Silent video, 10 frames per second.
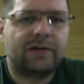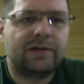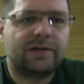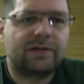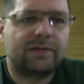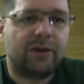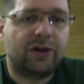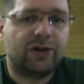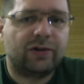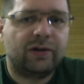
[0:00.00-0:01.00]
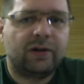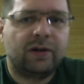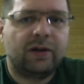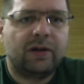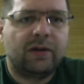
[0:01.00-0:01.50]
is bridge.
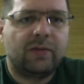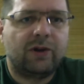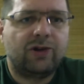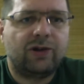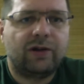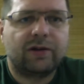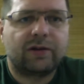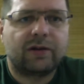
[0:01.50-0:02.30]
Bridging